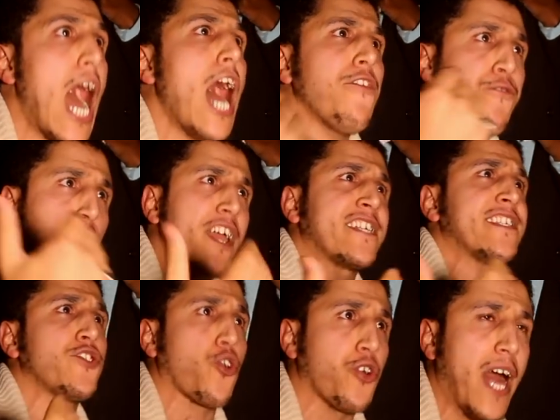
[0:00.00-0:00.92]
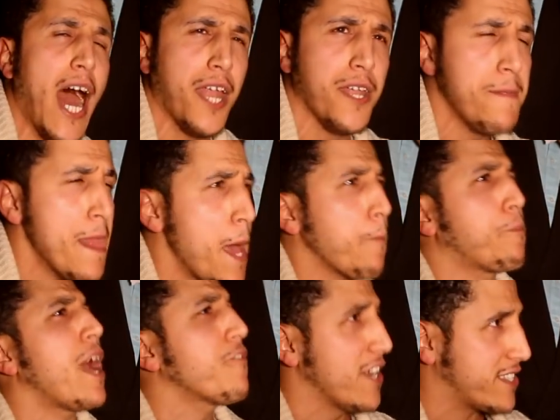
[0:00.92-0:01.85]
I've for it in the
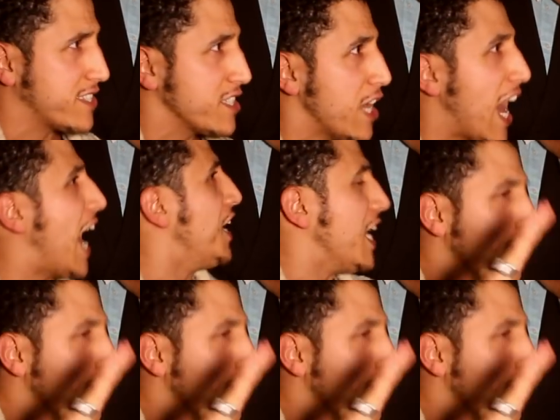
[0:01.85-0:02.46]
Quran, brothers and